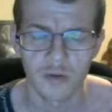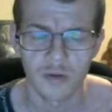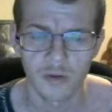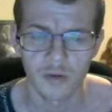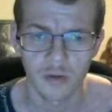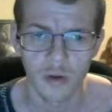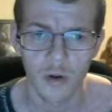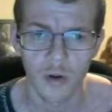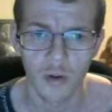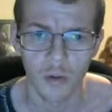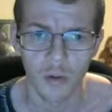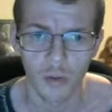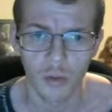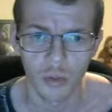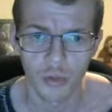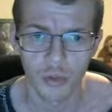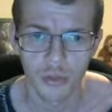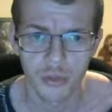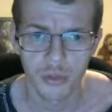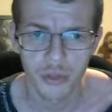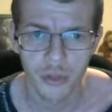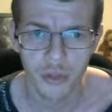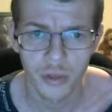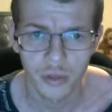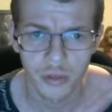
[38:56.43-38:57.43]

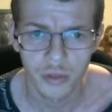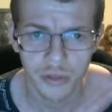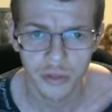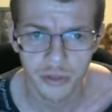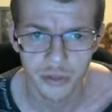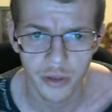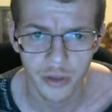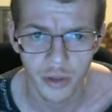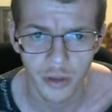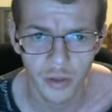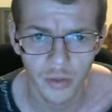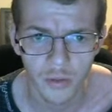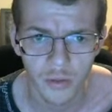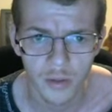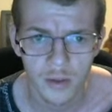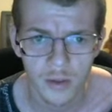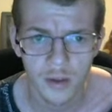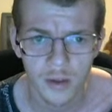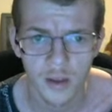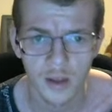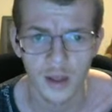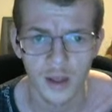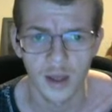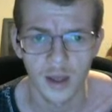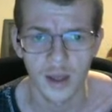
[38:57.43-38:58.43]
goals still,
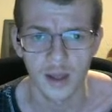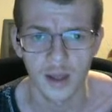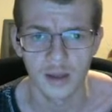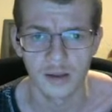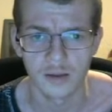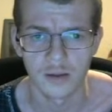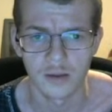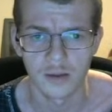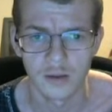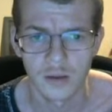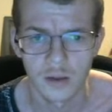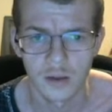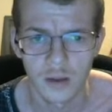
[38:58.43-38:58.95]
and